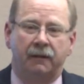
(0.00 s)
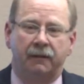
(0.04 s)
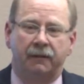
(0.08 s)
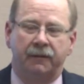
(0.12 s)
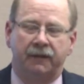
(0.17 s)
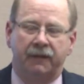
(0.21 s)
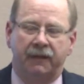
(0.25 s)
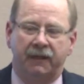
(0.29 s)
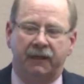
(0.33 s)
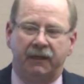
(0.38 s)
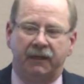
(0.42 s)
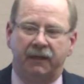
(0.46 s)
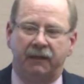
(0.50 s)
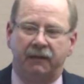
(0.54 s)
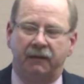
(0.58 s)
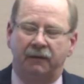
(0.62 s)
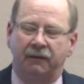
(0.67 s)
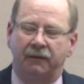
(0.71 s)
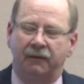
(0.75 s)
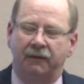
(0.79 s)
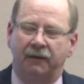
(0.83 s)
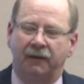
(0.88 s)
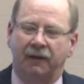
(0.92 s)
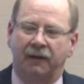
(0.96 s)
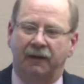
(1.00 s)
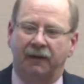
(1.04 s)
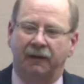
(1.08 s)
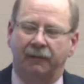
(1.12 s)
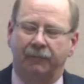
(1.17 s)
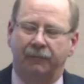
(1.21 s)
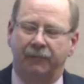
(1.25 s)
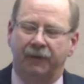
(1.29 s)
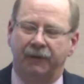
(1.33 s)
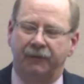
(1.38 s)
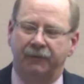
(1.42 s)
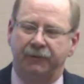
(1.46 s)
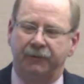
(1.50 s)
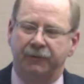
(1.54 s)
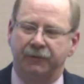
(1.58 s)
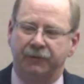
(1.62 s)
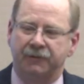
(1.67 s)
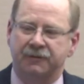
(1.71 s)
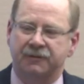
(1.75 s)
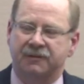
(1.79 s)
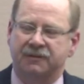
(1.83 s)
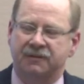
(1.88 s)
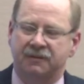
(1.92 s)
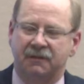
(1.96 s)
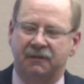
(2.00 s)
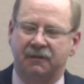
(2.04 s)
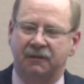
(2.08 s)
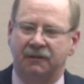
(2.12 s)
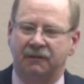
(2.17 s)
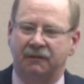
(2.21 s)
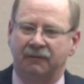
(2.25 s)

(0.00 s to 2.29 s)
the nurse